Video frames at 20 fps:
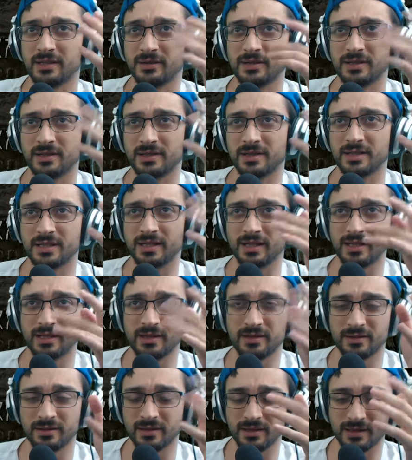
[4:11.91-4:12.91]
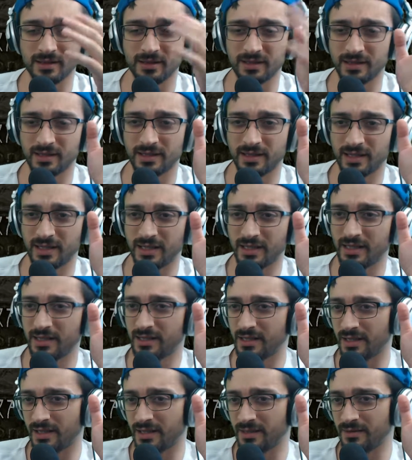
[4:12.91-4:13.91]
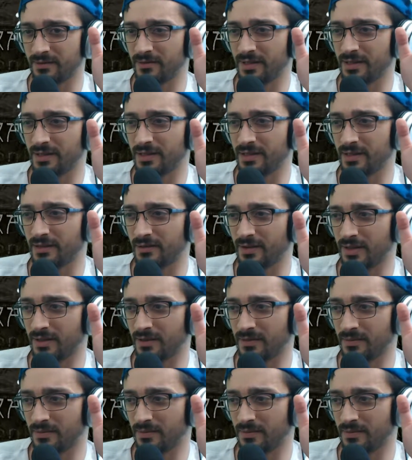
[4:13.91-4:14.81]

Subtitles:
it or studied or done any kind of idea of how